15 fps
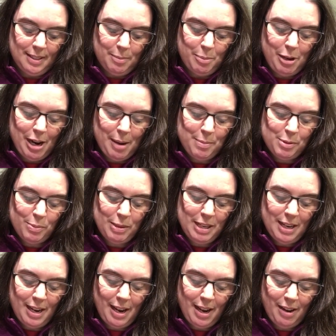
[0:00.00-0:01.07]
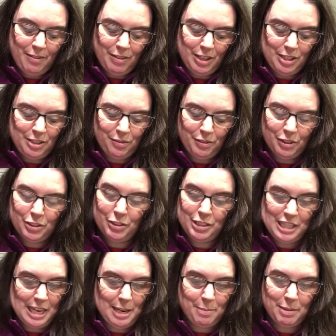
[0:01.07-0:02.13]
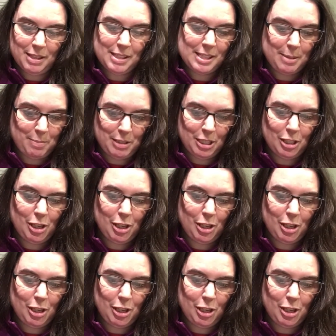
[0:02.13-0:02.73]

Perhaps we have a difficult time accepting